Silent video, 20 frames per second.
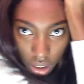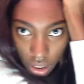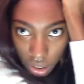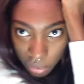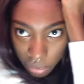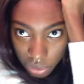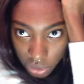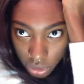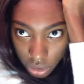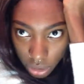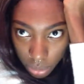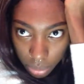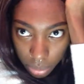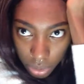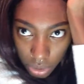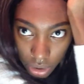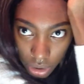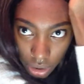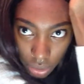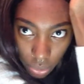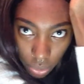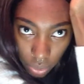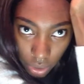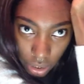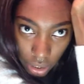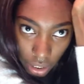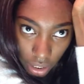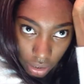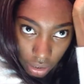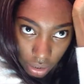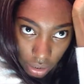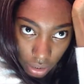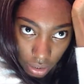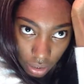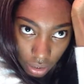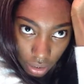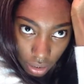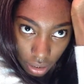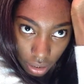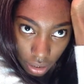I'm just gonna put it where I
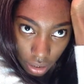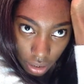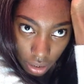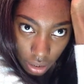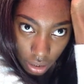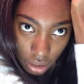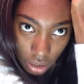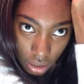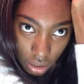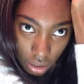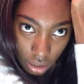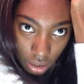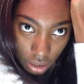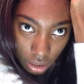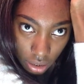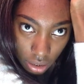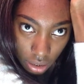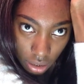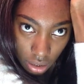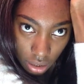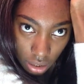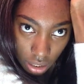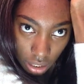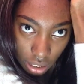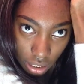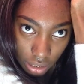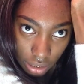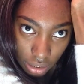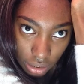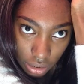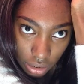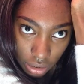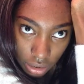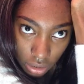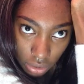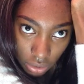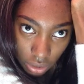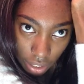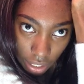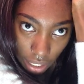think I need the
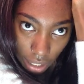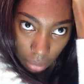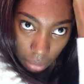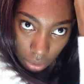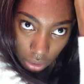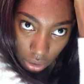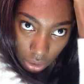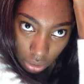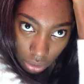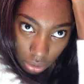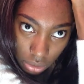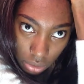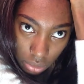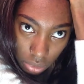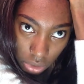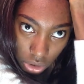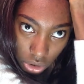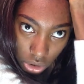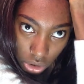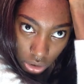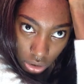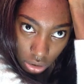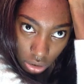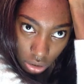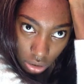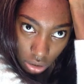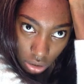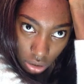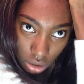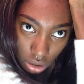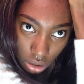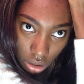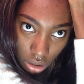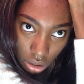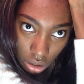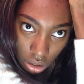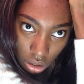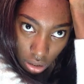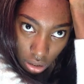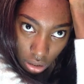little gap closed, which is
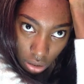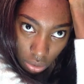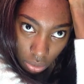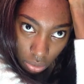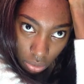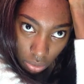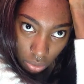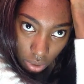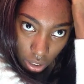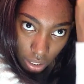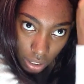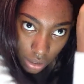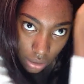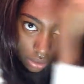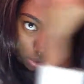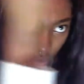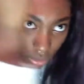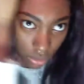right